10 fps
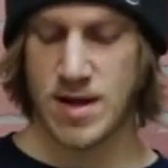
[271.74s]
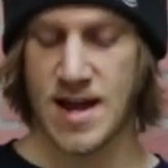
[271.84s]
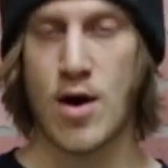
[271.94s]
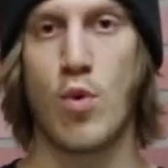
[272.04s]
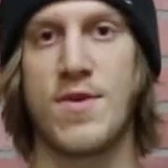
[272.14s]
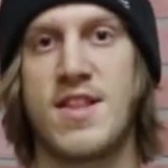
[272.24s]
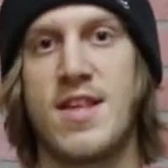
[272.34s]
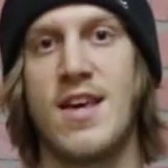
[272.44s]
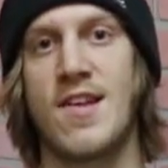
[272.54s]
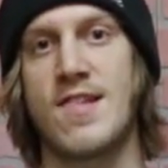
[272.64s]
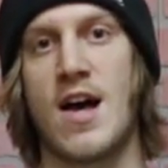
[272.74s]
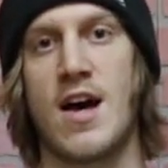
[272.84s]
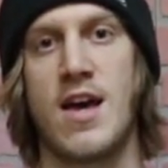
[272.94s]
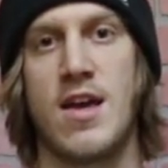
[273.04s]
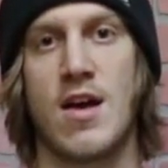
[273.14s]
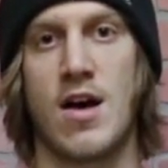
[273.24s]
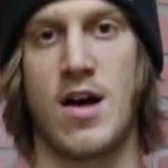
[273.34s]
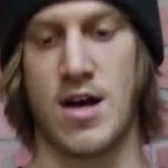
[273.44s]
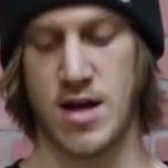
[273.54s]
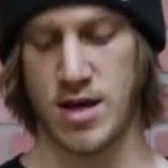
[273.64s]
Now with the
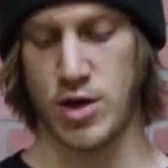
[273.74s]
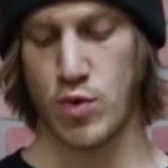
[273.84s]
TSI,